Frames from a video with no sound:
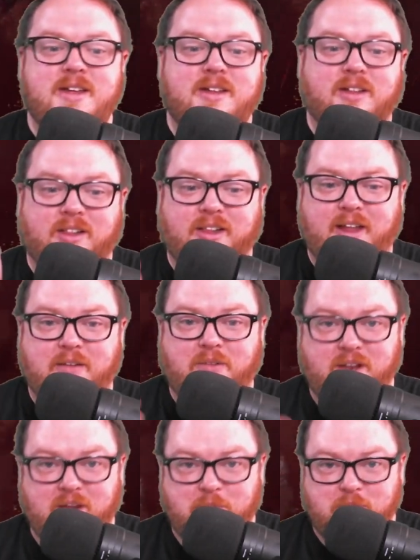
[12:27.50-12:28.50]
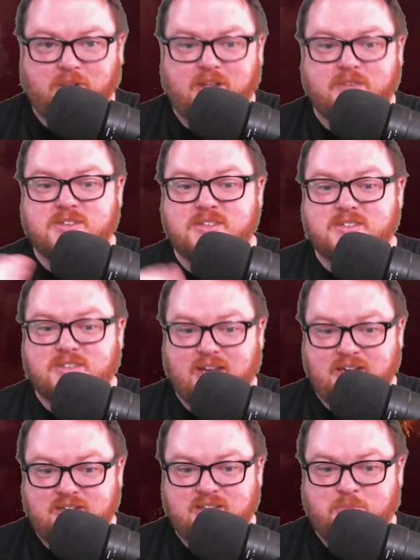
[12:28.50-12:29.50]
Leveling up your glyphs is tied
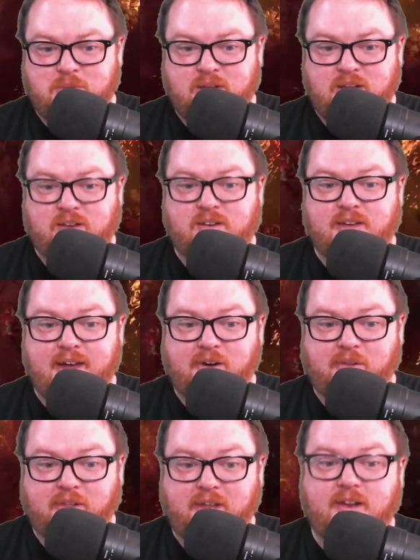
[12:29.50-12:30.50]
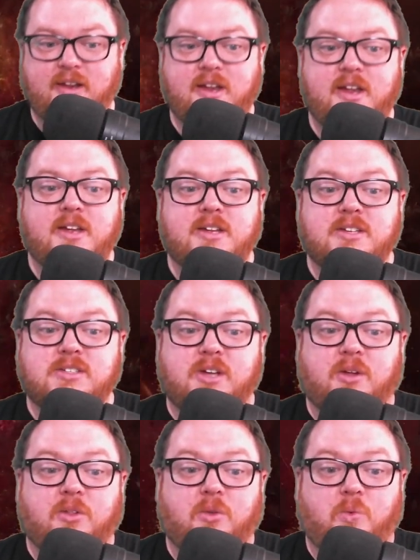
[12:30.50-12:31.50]
to the pit entirely. So the
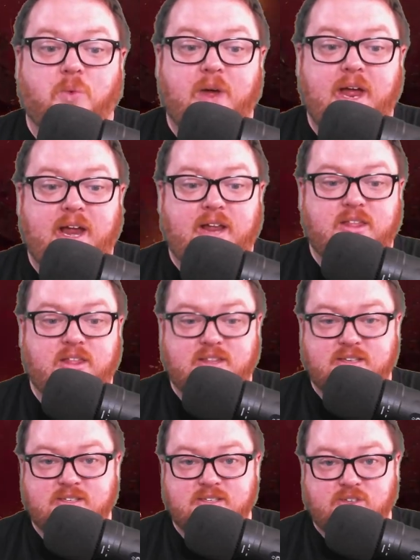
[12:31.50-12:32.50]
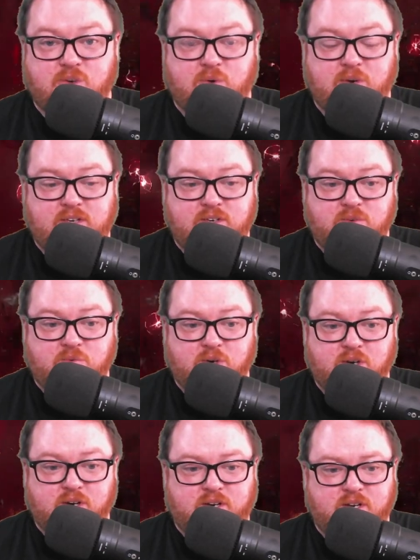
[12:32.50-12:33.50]
way that this is going to
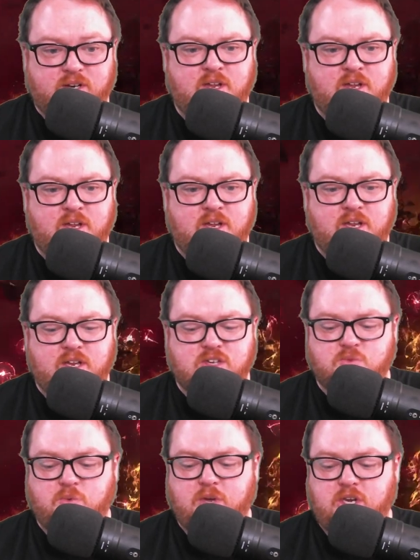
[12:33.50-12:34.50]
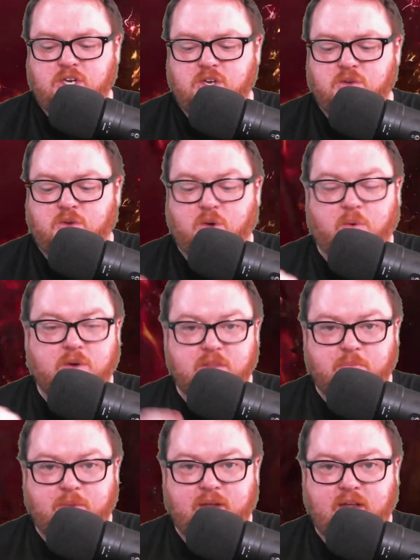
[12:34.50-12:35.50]
work is when you go into the
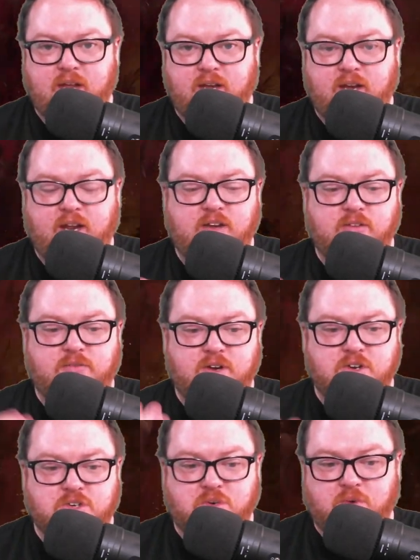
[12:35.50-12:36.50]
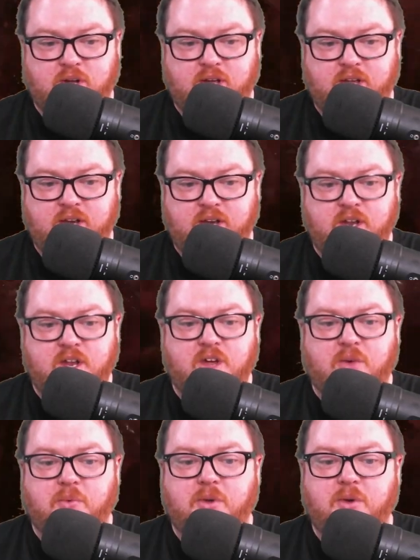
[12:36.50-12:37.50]
pit and you finish a run,
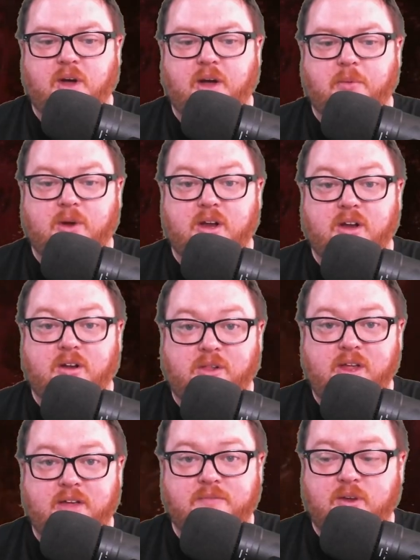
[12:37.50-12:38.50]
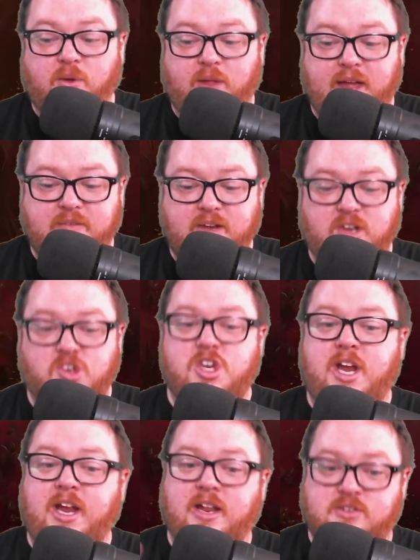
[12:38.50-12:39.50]
when you upgrade a glyph, it'll have a
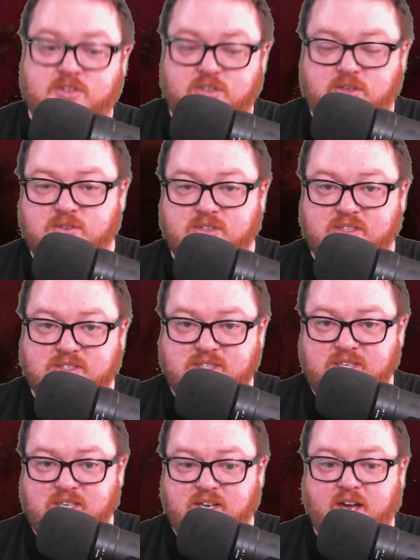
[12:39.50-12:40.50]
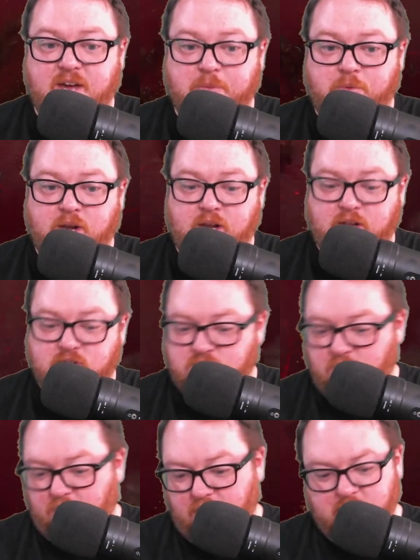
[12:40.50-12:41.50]
chance to succeed at upgrading. It's no
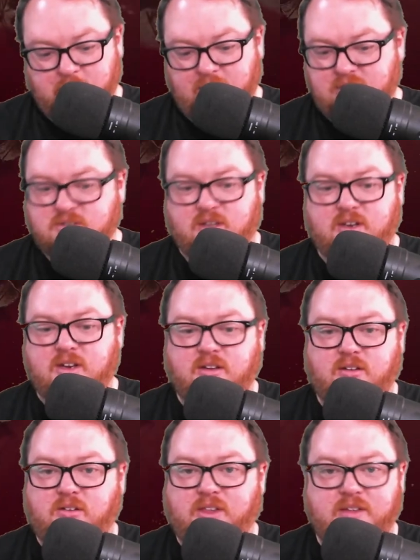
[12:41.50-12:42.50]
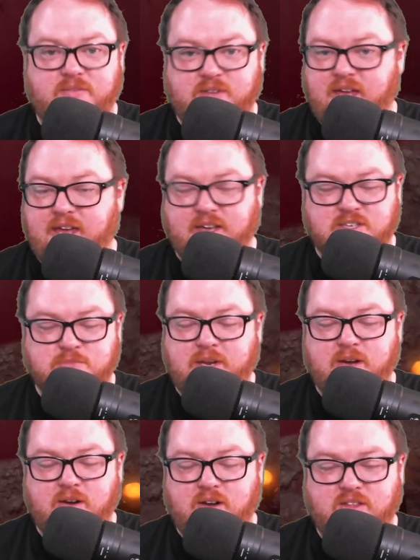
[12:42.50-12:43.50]
longer based on glyph XP or
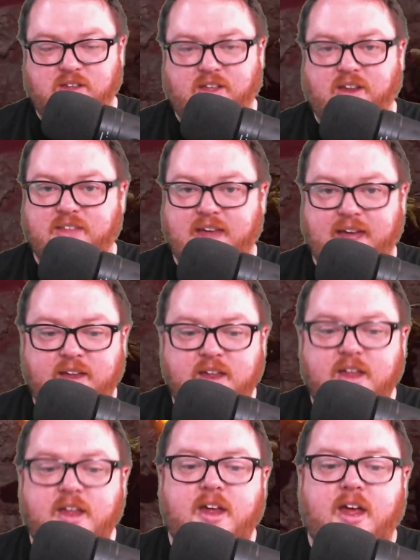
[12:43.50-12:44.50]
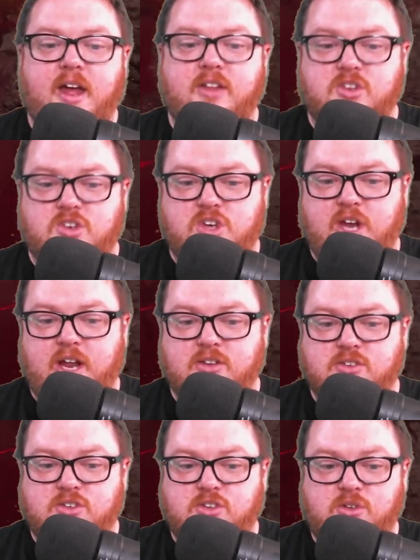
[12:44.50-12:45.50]
anything like that. It's a chance
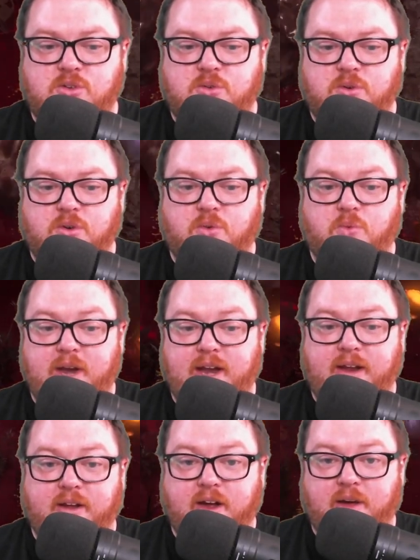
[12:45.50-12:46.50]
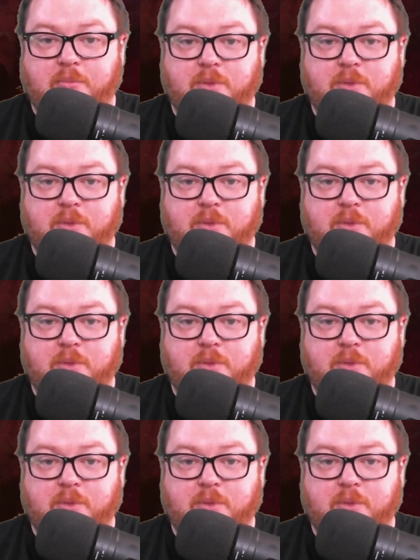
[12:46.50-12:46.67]
to rank up.